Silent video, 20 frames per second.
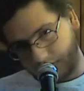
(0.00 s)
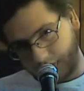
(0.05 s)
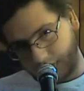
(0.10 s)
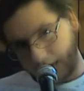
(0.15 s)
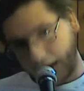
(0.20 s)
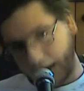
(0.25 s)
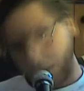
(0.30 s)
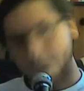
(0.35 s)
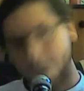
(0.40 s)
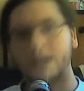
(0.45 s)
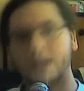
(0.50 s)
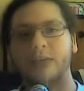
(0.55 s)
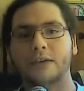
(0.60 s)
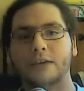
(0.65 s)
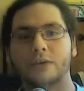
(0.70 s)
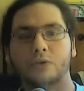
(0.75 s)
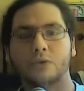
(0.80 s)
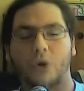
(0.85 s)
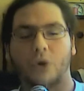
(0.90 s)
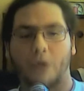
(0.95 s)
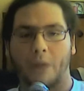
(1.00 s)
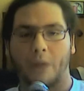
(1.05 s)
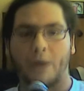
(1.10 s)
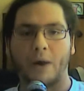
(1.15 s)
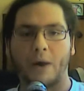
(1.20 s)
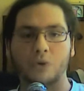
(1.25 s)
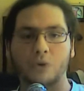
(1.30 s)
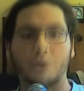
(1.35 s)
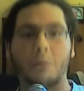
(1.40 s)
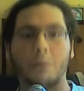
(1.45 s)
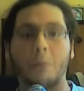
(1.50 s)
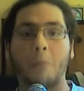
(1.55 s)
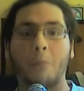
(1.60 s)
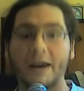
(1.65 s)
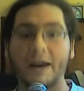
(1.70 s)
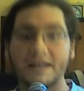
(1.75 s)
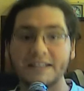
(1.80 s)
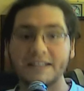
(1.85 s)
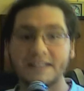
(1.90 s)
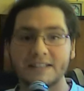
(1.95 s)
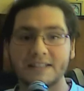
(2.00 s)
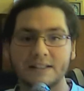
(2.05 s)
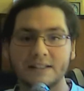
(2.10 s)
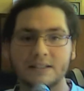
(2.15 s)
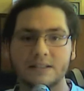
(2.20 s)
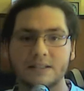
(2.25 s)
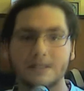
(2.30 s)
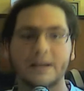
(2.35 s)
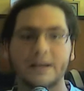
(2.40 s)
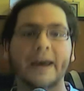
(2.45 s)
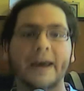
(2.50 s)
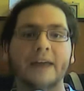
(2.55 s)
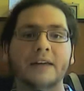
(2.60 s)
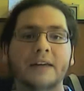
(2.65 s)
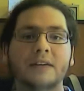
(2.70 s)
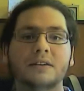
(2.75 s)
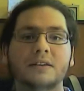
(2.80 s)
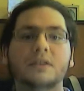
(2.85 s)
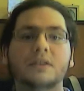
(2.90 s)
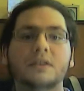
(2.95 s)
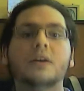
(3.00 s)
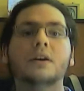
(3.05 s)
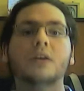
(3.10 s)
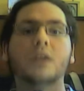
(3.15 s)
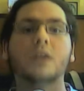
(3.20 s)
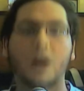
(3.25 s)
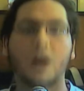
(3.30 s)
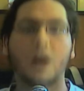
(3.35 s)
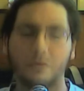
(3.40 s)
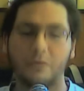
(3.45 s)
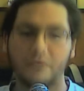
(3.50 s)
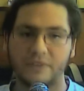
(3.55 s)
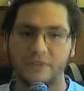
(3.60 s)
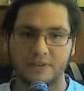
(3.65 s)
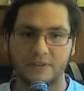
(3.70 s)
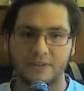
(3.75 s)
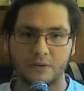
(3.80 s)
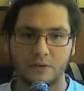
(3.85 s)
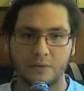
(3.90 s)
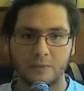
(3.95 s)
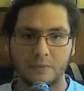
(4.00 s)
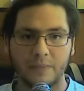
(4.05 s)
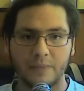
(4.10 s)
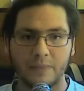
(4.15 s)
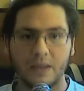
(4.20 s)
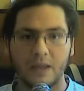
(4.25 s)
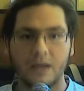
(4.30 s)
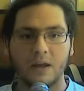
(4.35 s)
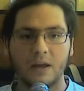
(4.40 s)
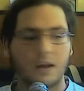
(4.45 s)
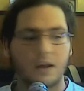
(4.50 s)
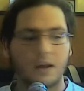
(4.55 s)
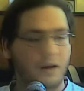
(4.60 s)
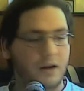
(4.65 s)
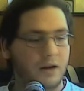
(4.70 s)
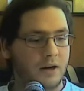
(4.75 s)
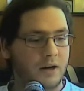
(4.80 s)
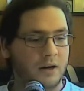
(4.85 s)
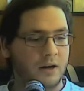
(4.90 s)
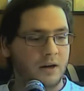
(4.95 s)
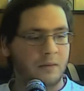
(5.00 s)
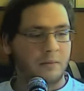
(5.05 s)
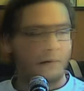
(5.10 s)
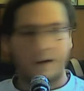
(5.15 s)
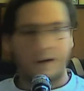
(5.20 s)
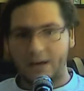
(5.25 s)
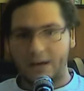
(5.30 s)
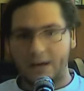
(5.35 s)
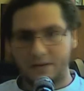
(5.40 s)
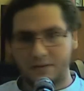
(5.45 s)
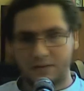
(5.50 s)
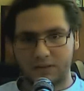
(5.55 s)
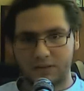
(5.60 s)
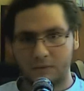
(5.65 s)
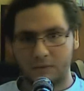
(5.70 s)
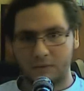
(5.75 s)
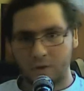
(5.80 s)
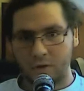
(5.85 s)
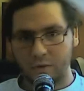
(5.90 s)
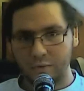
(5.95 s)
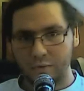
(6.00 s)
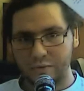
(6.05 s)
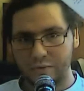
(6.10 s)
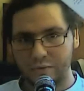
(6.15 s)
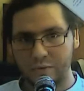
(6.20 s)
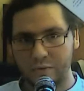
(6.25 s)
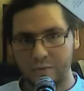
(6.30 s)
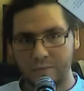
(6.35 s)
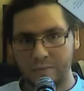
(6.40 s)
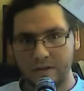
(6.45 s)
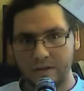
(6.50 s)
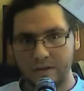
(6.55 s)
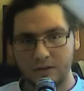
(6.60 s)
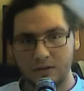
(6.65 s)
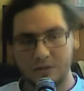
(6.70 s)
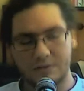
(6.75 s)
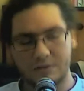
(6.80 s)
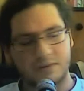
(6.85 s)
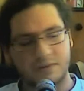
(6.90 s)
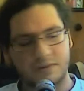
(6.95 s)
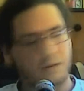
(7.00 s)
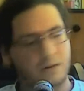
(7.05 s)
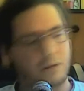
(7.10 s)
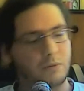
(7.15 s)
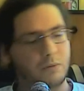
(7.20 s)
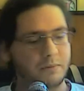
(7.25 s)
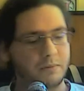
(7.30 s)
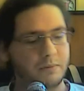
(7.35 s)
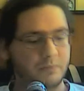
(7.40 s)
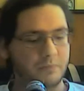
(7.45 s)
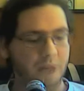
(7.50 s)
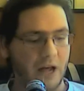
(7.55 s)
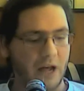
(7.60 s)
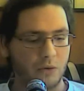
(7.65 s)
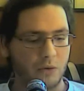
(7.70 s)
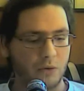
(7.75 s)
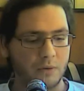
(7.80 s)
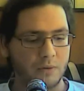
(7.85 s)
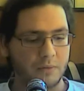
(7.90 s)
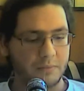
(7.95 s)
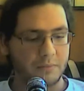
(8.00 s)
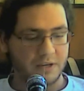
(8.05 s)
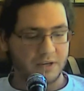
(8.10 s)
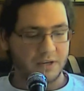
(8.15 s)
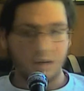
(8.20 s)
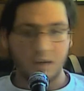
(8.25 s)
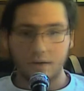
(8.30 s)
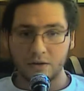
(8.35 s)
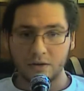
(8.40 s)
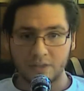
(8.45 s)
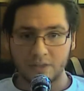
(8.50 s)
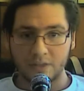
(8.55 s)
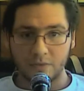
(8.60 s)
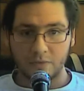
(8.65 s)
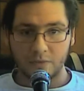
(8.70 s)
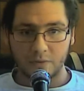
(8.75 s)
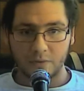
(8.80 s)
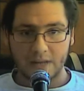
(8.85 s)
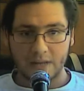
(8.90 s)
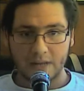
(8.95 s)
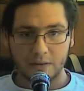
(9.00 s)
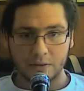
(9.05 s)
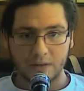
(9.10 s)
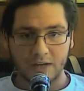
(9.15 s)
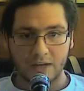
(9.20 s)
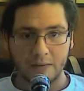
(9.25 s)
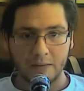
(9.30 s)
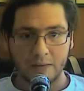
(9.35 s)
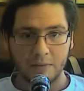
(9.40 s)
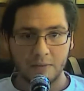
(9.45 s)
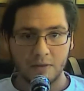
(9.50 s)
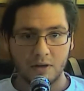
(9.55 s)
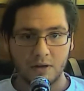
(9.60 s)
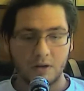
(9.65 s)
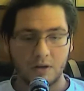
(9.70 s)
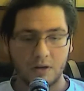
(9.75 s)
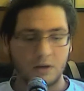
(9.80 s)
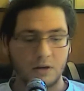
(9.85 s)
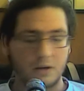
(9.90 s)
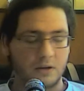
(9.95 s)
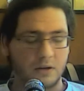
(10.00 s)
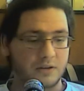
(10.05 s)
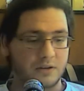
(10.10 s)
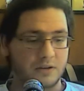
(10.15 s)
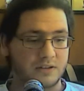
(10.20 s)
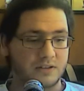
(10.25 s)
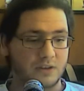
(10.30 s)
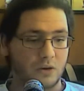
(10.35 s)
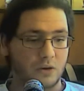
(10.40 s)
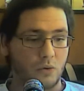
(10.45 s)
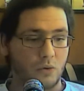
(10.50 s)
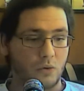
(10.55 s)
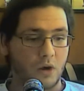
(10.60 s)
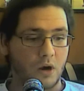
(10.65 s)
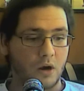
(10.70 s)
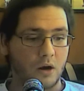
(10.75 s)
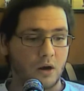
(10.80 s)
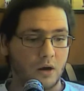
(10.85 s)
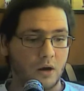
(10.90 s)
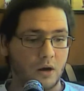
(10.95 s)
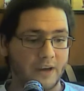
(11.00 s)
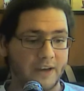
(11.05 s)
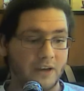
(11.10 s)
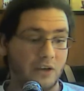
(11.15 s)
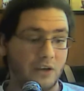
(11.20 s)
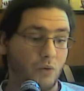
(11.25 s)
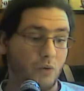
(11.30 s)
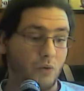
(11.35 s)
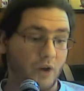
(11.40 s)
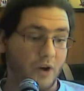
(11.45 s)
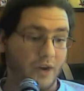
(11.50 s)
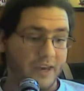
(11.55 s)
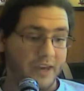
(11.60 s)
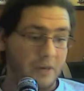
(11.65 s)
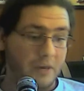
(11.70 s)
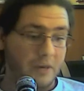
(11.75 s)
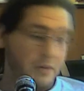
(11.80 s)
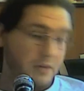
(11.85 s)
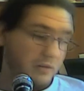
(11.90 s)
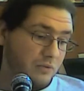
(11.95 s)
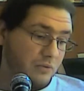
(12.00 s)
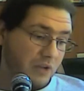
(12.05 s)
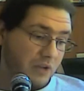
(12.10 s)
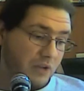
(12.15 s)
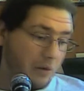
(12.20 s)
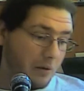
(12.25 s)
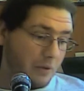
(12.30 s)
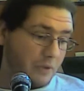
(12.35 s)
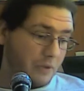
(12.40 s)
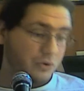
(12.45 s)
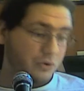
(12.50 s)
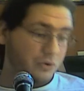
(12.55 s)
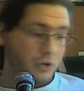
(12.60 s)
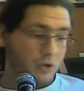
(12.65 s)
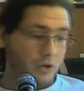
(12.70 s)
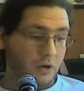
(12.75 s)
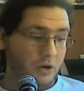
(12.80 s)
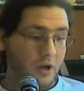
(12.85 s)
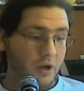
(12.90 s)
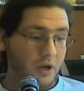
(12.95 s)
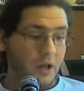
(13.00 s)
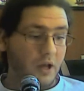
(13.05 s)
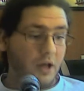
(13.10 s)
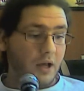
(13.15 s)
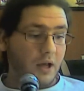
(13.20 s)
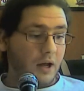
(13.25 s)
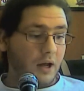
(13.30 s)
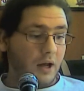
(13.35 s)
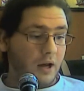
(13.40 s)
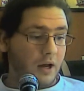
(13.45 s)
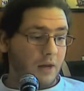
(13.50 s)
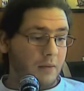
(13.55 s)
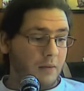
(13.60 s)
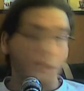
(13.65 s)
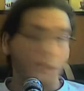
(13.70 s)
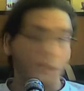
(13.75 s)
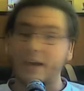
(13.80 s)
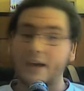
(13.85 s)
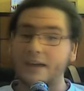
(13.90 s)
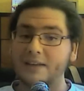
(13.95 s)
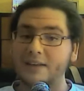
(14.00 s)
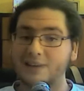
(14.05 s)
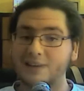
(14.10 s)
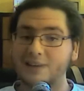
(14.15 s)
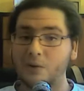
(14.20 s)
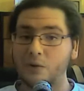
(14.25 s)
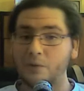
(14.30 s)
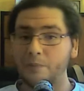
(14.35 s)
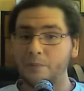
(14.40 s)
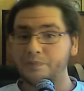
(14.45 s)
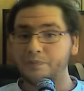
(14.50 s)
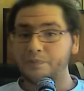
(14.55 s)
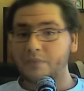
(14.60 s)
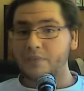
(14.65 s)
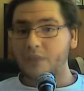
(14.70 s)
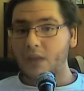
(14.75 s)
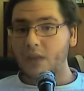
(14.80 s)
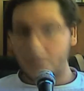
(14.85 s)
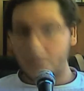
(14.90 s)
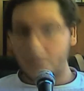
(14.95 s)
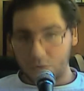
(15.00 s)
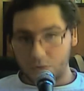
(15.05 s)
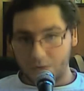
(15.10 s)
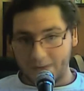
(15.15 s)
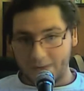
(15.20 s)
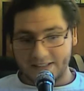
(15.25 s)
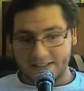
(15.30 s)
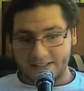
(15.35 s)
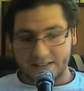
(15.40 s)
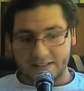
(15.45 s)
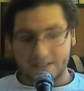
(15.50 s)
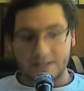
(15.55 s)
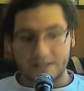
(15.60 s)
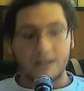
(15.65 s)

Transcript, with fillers: I'd like to talk about mindset and comfort zone. Um, I have some notes with me, so I will be, I will be picking on them from time to time, so uh, I know where I am and what I'm about to talk. Um, okay, so about mindset.